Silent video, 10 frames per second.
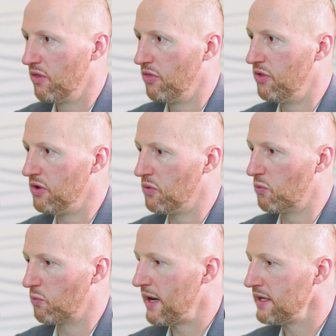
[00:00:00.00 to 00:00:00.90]
the
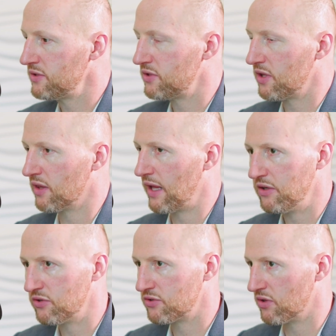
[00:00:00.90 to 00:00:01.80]
rates that
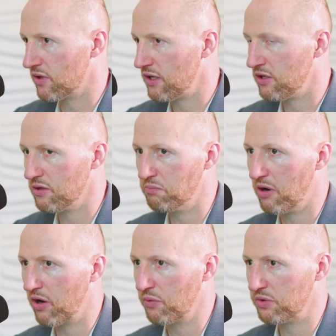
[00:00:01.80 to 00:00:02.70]
lenders are lending to
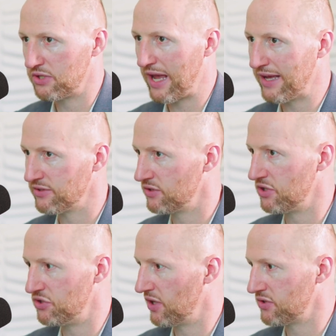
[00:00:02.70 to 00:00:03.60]
borrowers hasn't
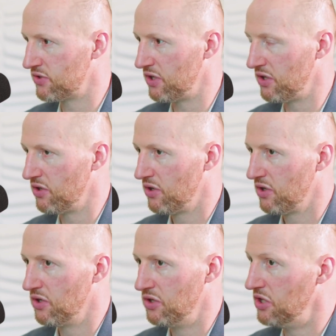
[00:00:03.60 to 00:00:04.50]
adjusted
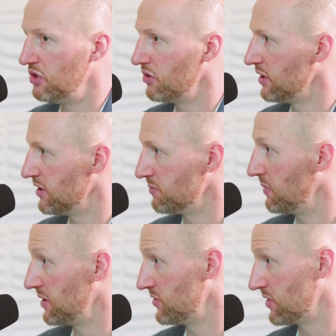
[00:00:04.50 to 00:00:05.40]
nearly as
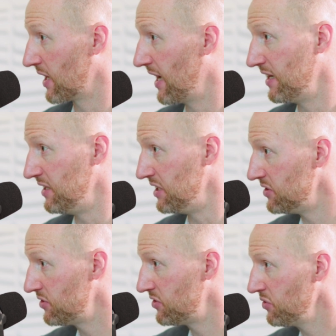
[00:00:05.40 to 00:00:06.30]
much as it kind of
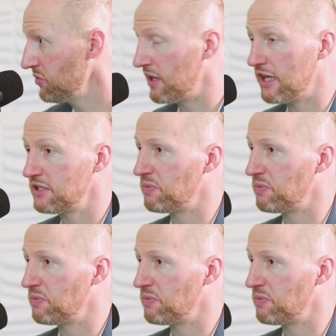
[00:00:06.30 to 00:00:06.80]
needs to, and that's